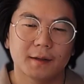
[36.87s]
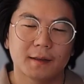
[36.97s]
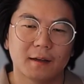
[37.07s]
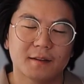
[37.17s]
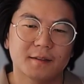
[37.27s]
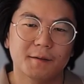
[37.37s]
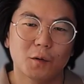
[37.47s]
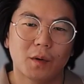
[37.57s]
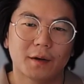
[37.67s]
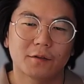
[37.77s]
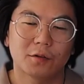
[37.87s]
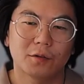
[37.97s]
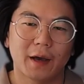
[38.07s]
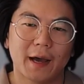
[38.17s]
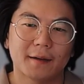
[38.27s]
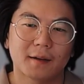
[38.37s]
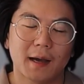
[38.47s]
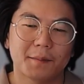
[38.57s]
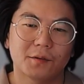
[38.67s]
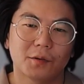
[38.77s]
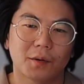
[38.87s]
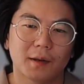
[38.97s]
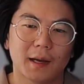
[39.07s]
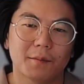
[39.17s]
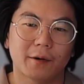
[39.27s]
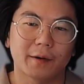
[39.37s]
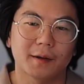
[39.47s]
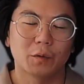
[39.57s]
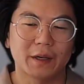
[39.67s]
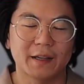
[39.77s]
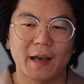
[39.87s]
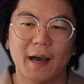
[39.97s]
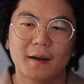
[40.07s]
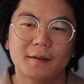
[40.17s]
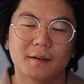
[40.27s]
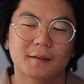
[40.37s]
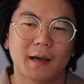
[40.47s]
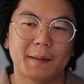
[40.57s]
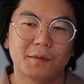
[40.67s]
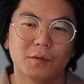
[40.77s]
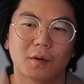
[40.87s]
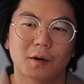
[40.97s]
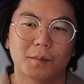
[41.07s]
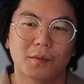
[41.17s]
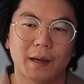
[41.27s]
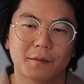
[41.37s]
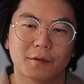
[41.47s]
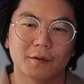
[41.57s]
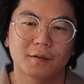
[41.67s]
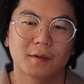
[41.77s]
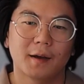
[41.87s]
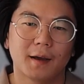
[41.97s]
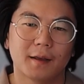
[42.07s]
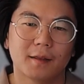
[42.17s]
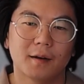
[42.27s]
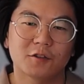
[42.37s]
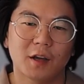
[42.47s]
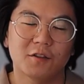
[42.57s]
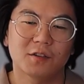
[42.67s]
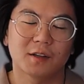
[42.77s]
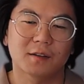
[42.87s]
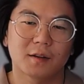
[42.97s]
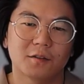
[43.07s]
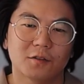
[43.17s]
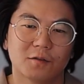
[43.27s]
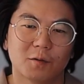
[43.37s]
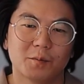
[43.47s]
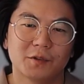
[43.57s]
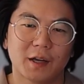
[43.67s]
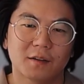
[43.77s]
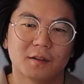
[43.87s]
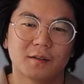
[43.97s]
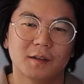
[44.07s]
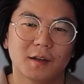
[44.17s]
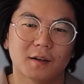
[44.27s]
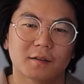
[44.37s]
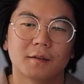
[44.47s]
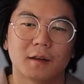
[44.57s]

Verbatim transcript: Now let's say we want to add types to our library. We can add a type to our parameters and then change the extension from JS to TS.